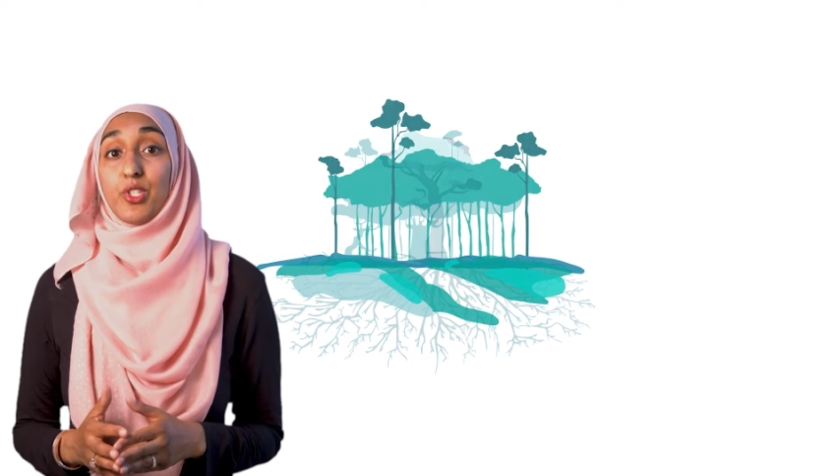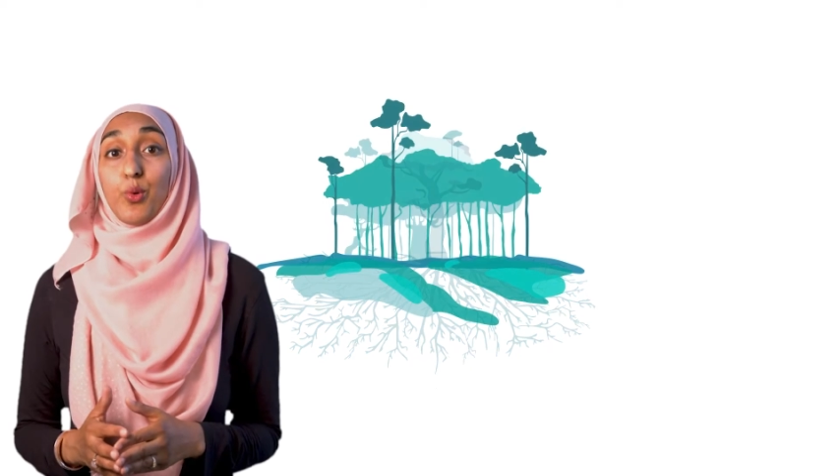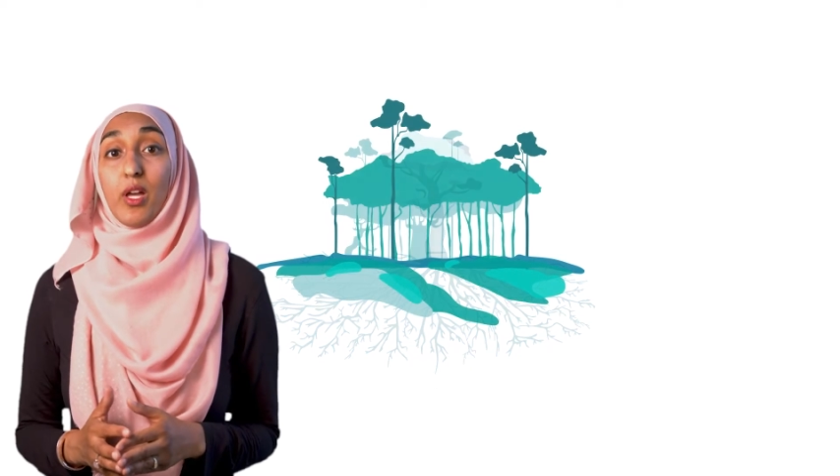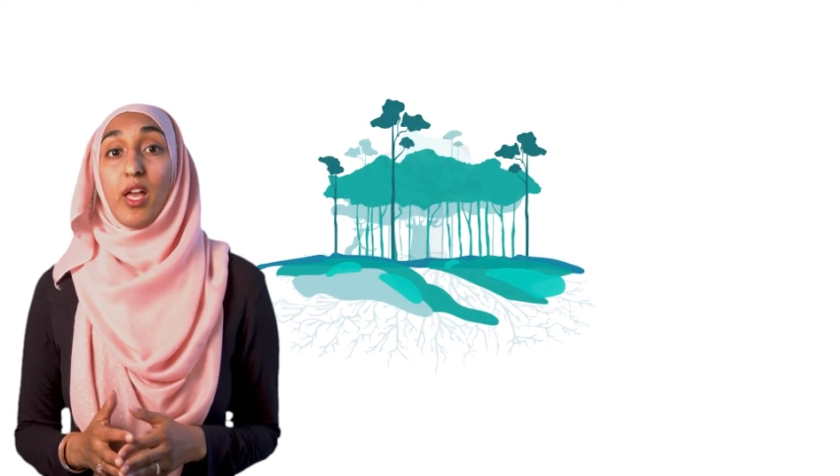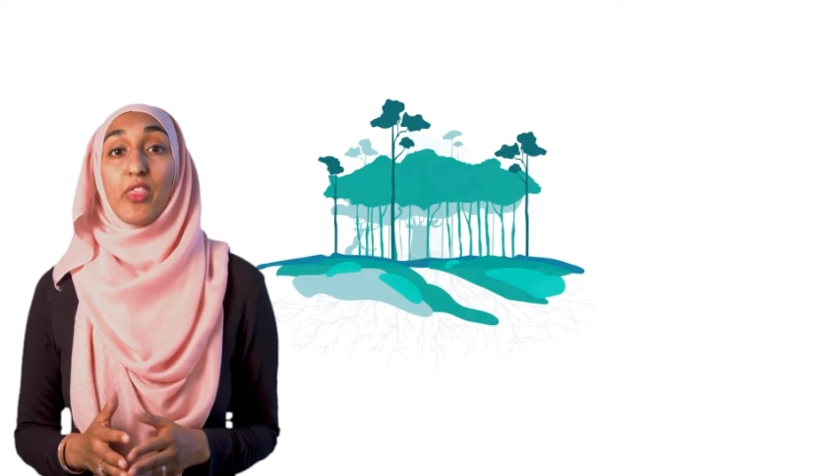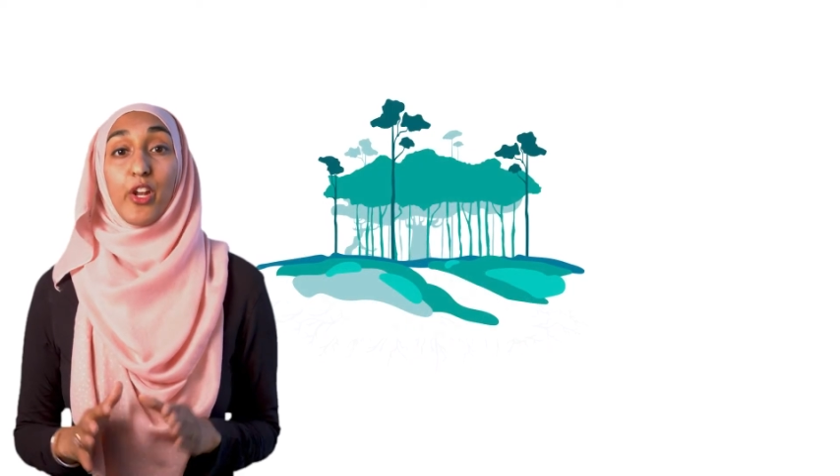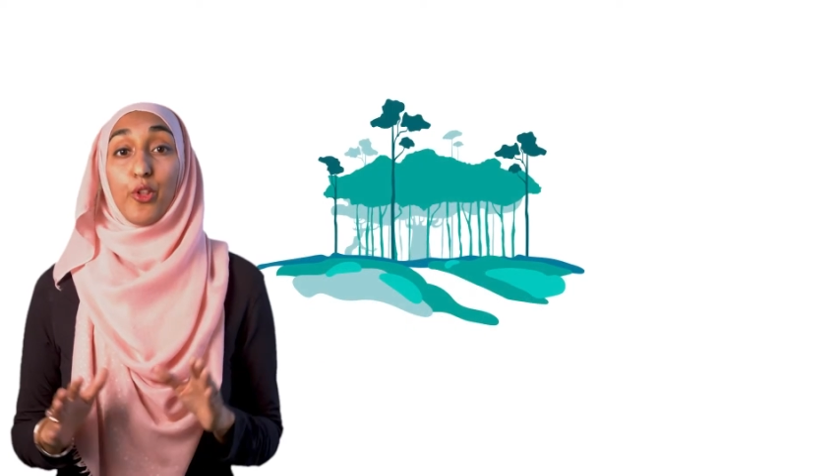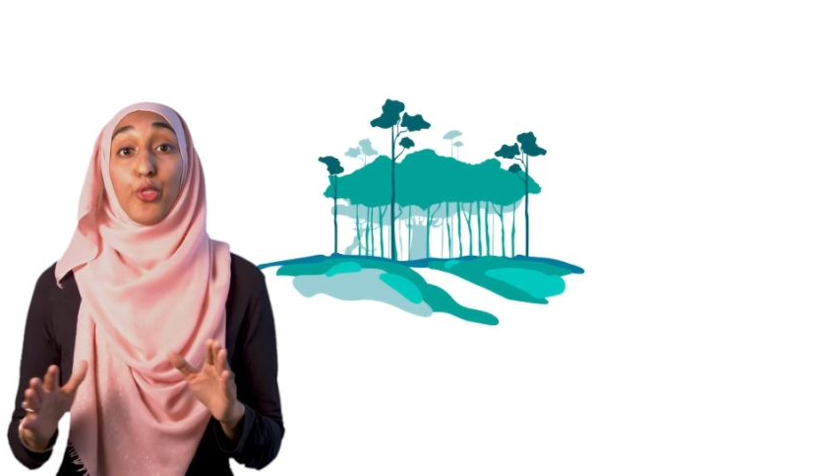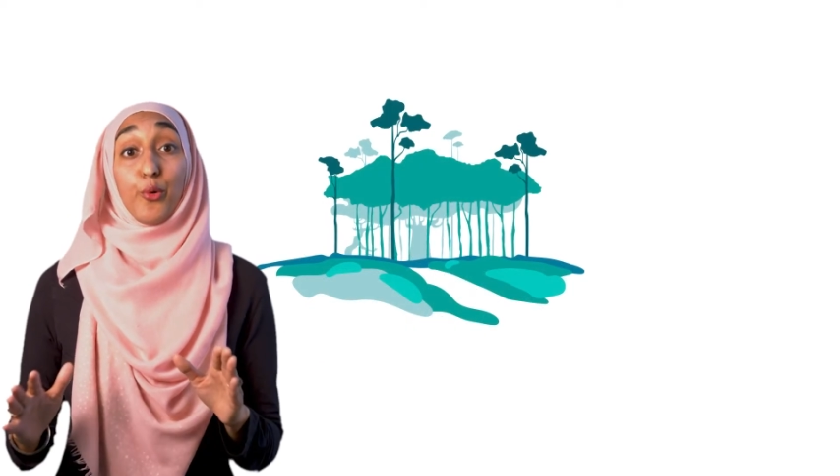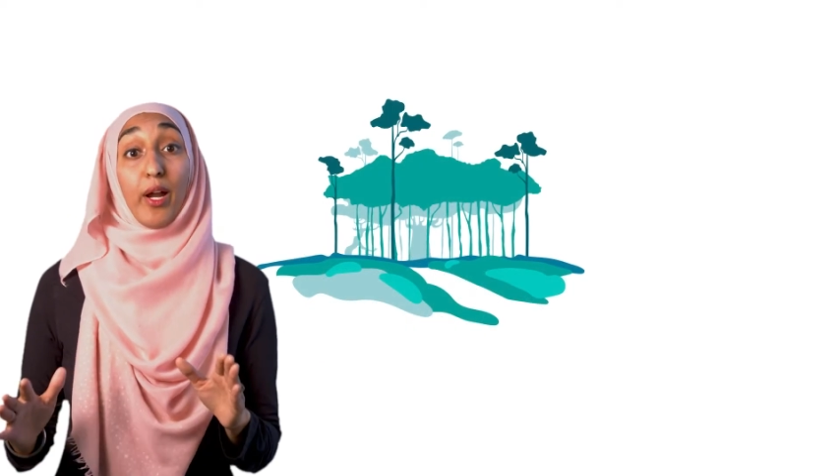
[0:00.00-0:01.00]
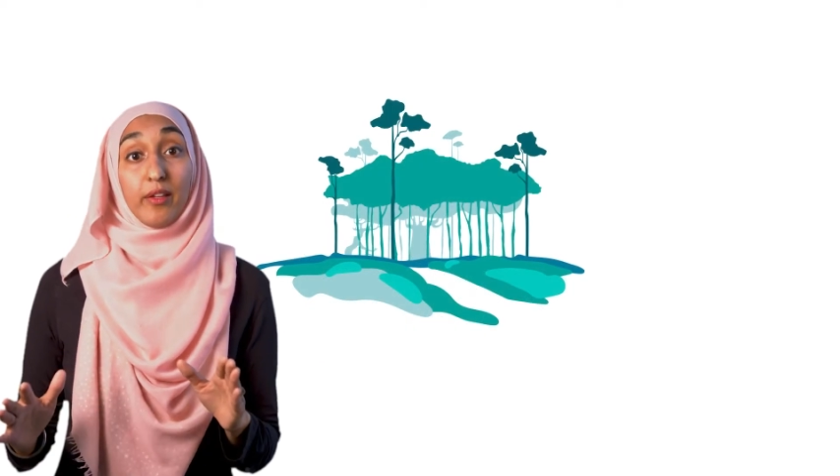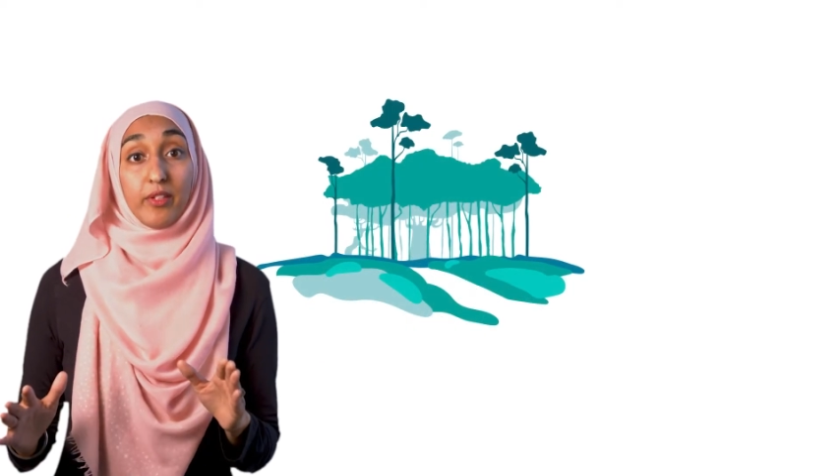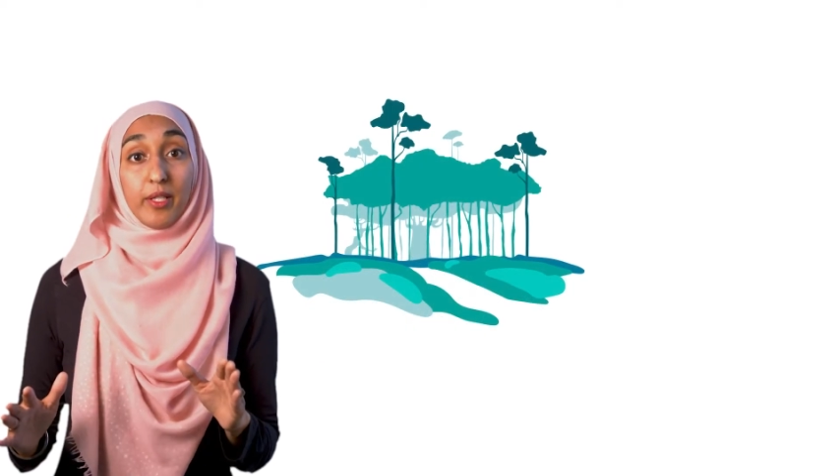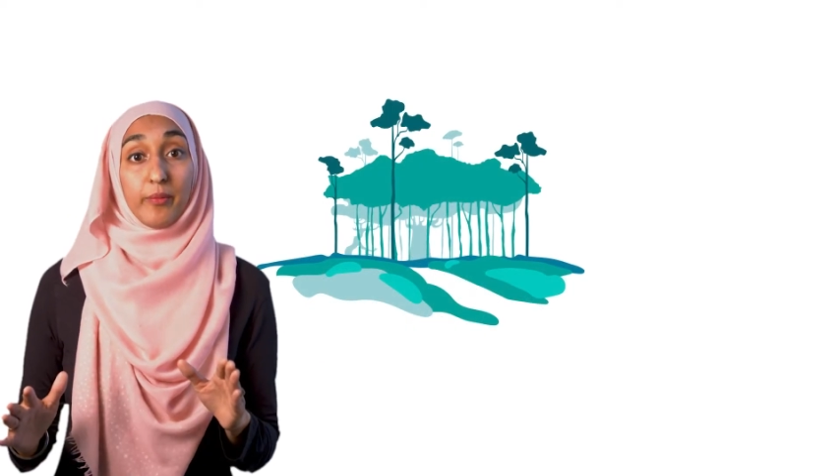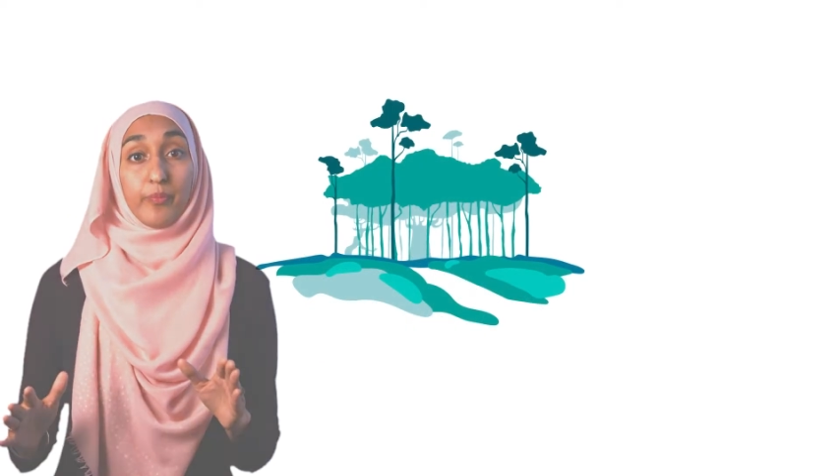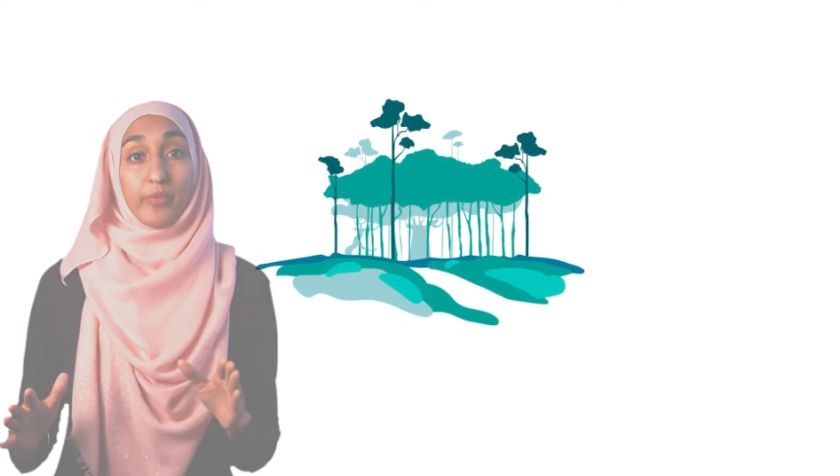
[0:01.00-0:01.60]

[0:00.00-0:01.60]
to it that are thriving,